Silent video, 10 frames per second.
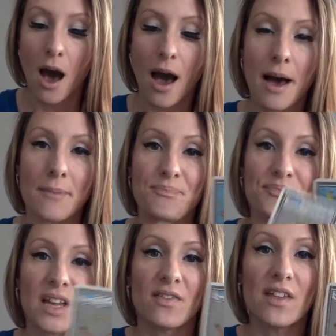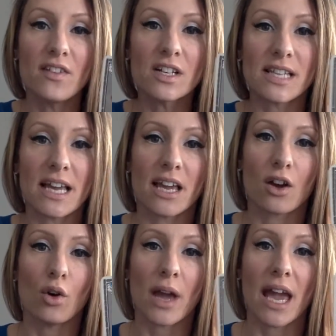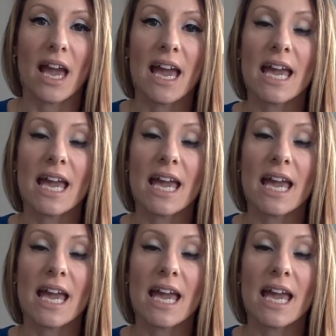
Then they're saying, okay,